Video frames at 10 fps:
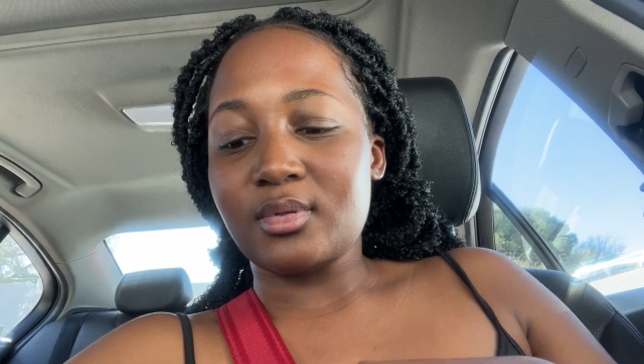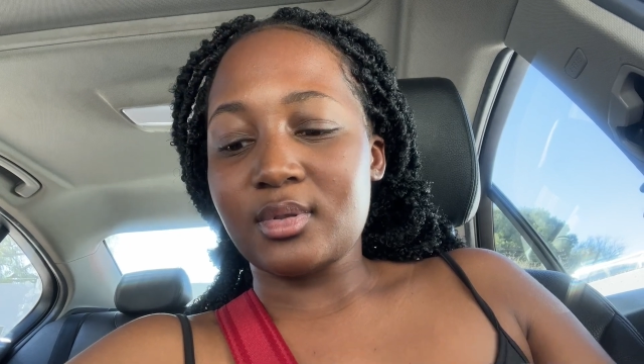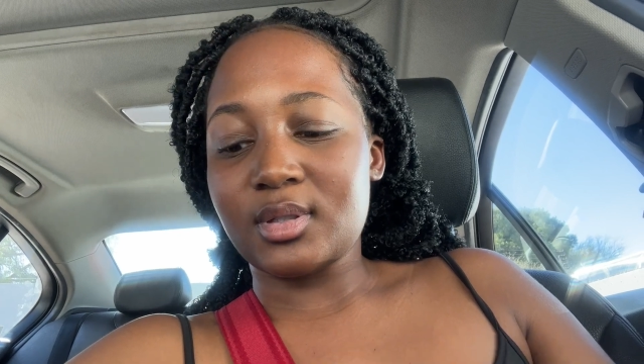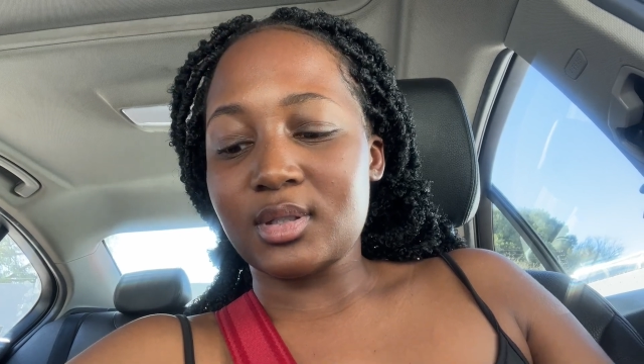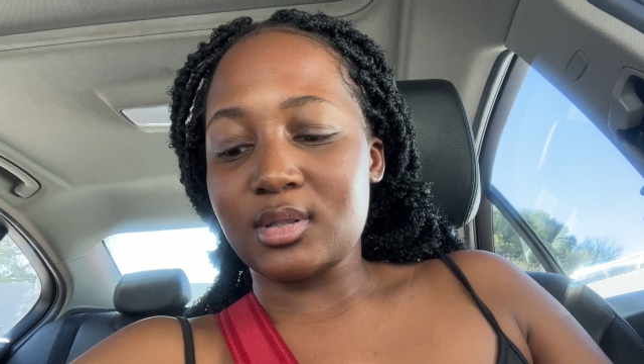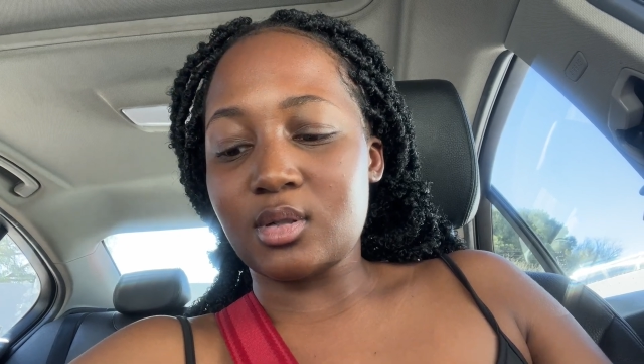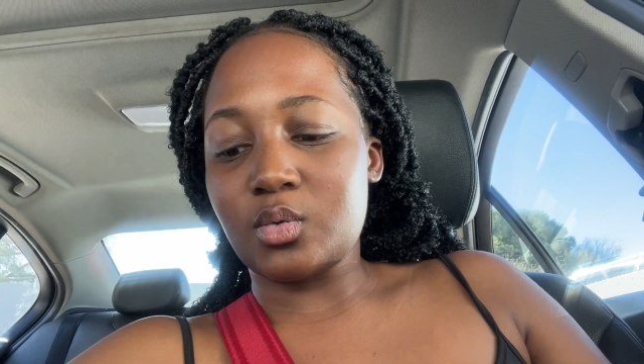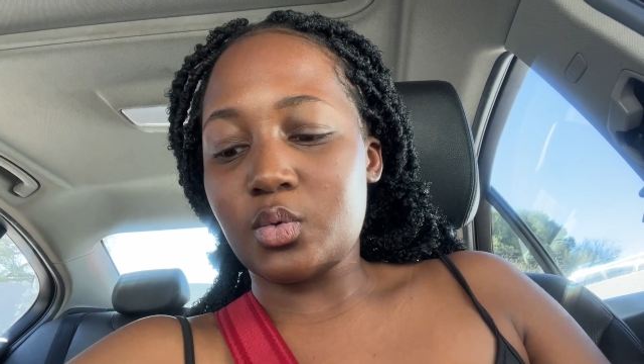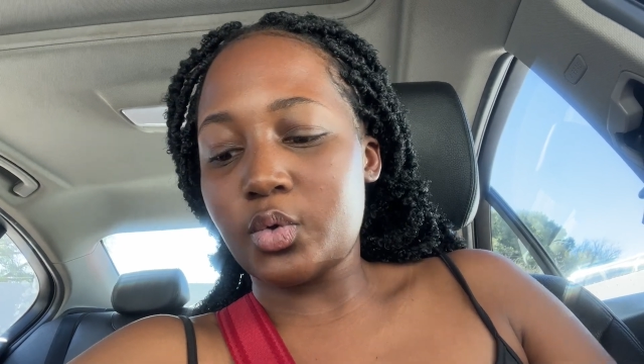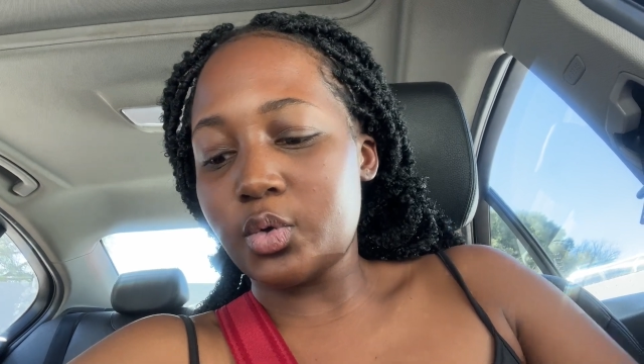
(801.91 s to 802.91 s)
This is
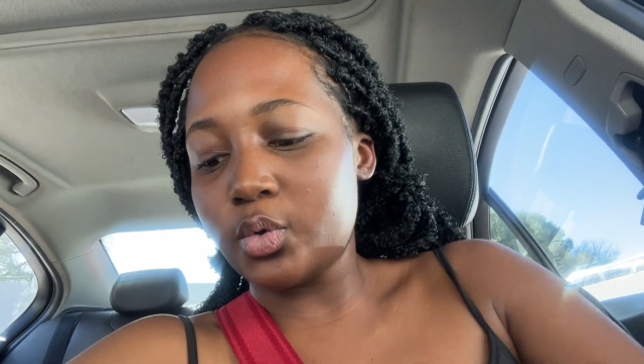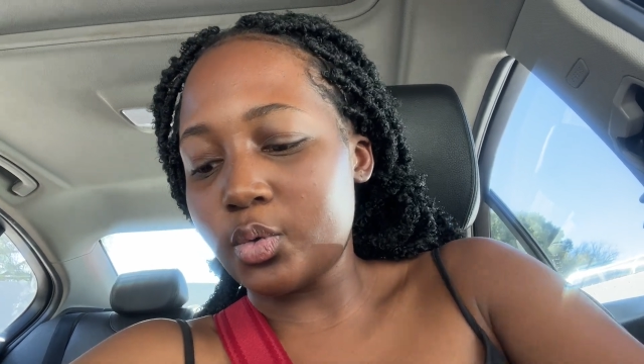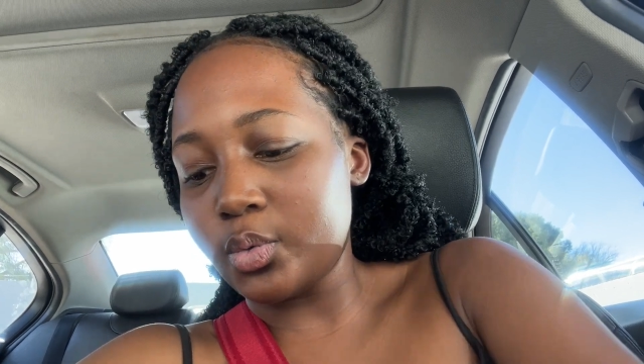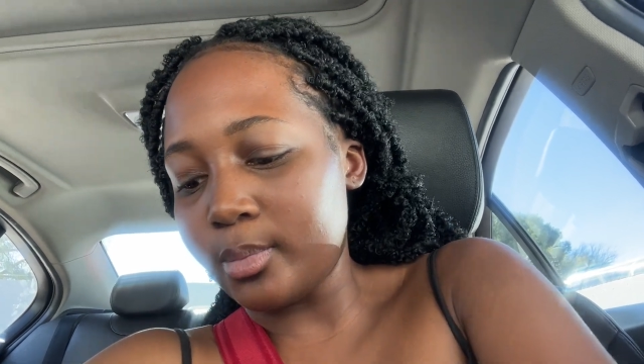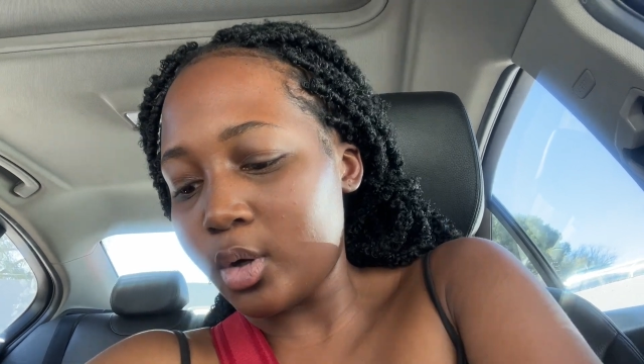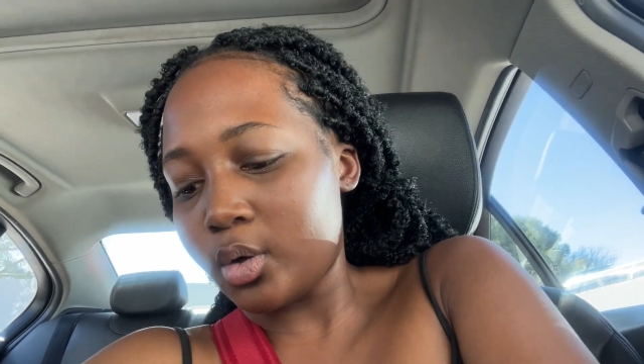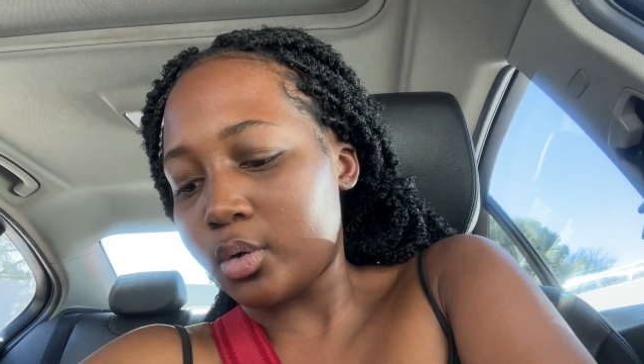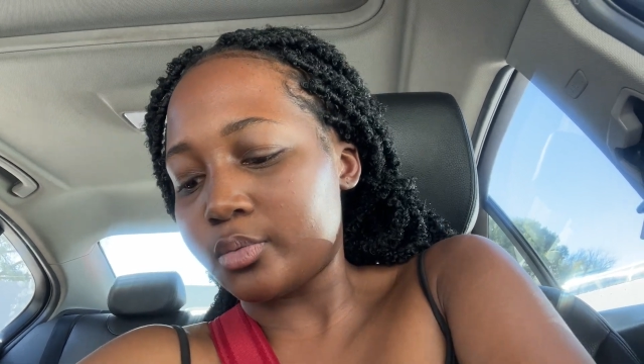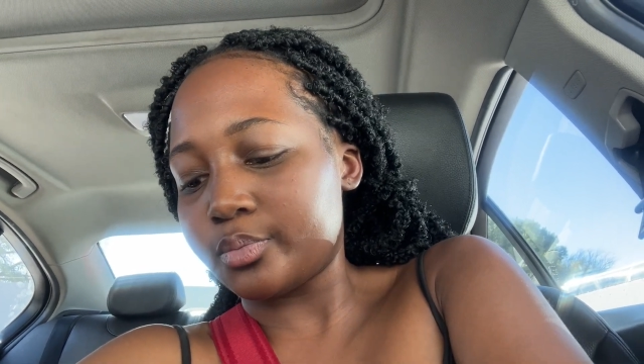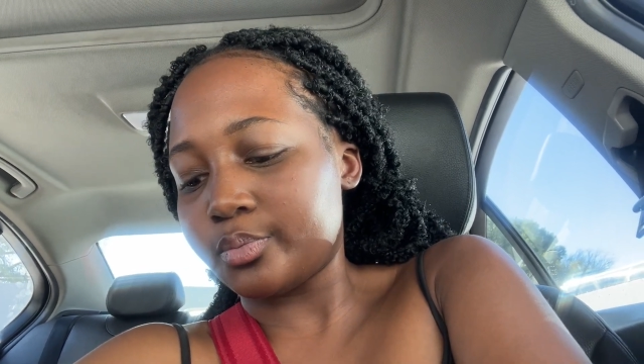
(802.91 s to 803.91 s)
how cooler,
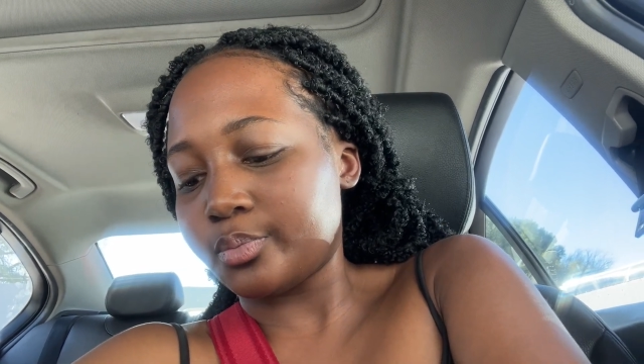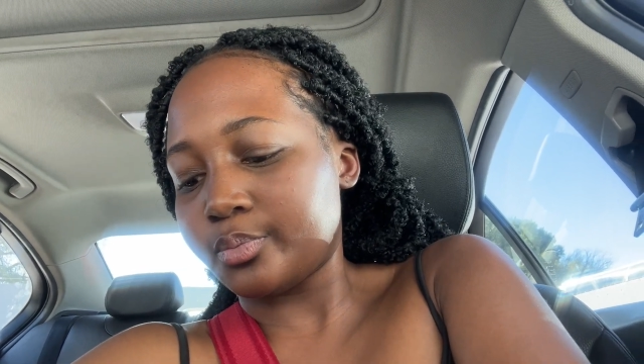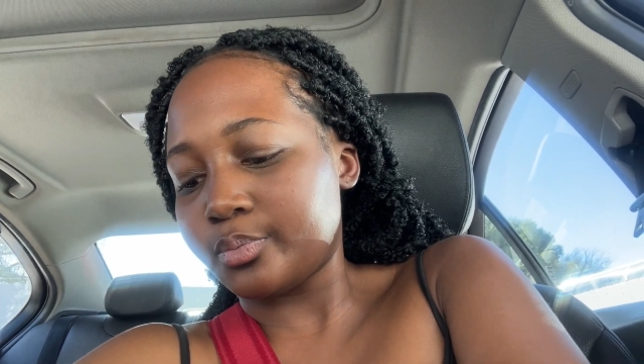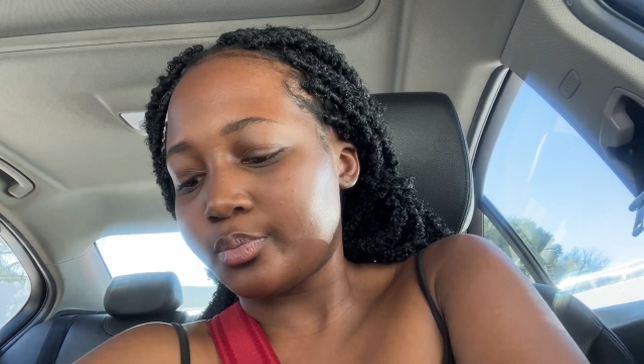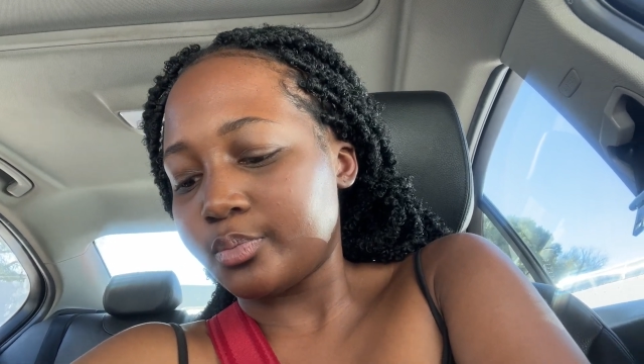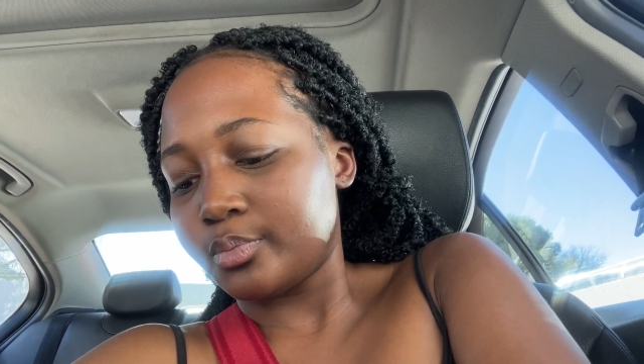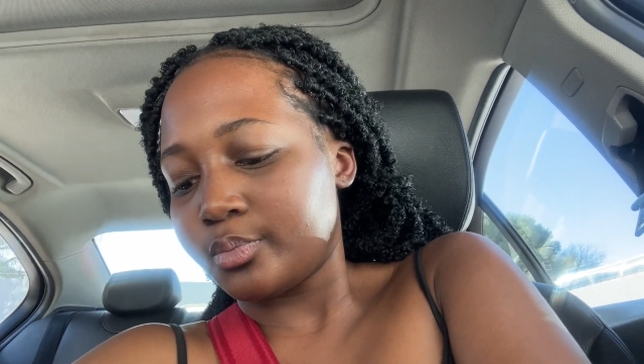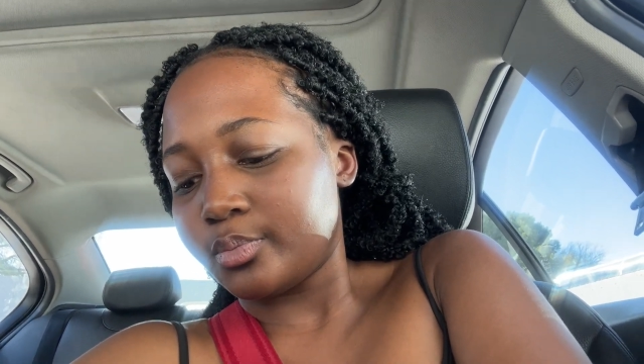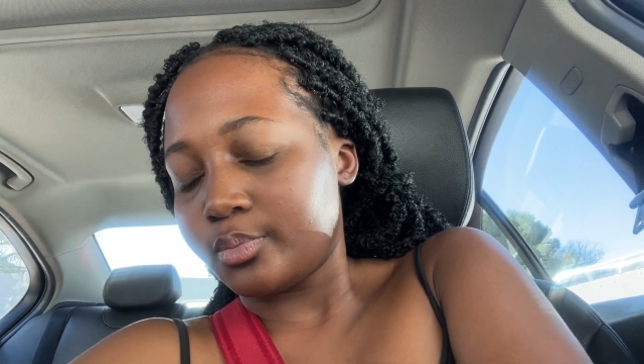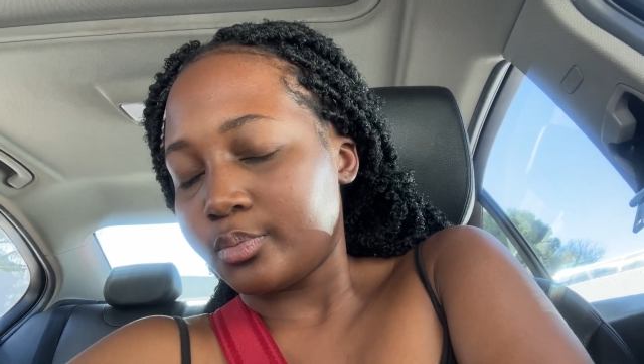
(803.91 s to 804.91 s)
mom.
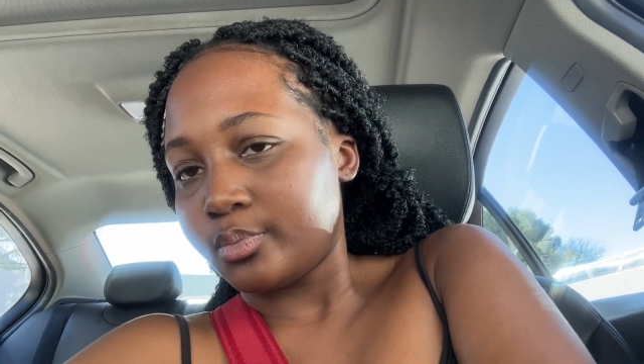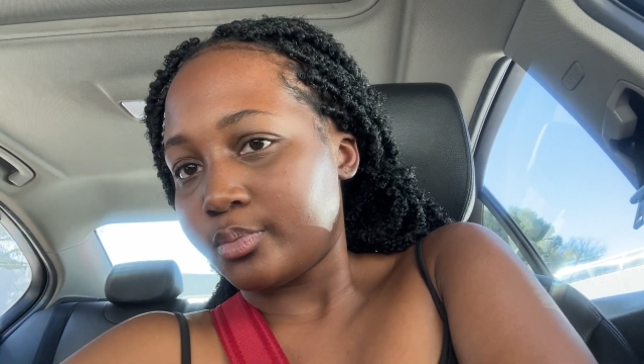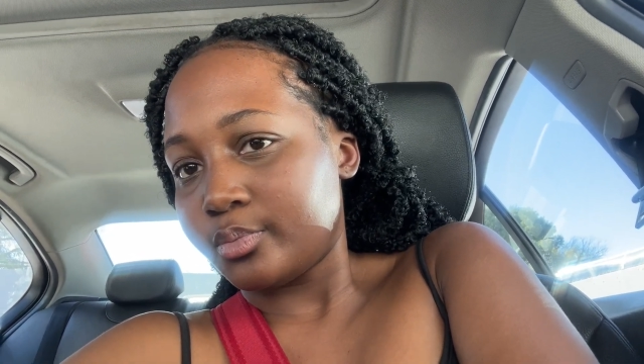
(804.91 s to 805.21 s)
Boy,